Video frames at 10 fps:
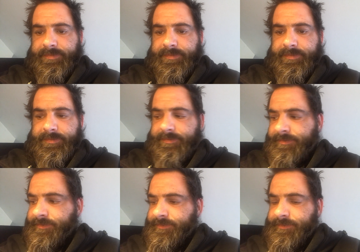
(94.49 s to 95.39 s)

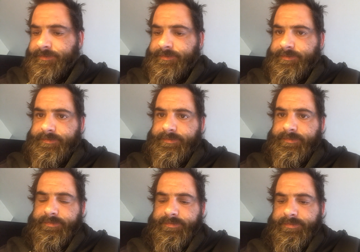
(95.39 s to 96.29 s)

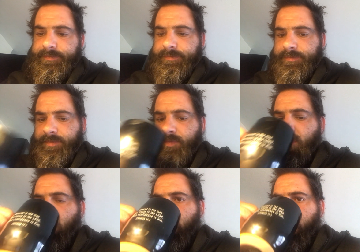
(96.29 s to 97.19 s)

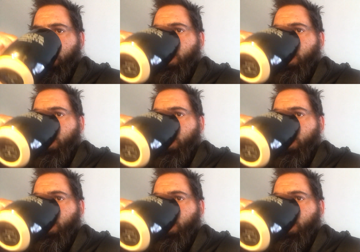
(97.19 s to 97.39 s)
(silence)